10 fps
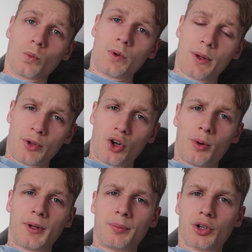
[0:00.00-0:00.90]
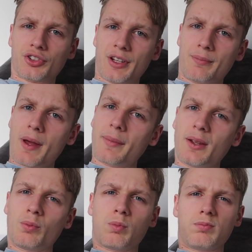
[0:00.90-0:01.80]
We were normally brushing him
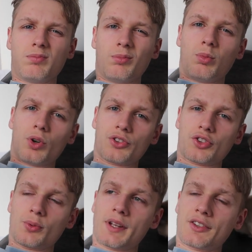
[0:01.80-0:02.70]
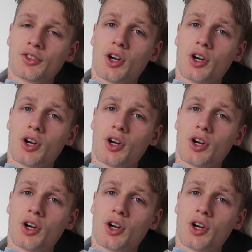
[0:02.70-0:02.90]
maybe once a week,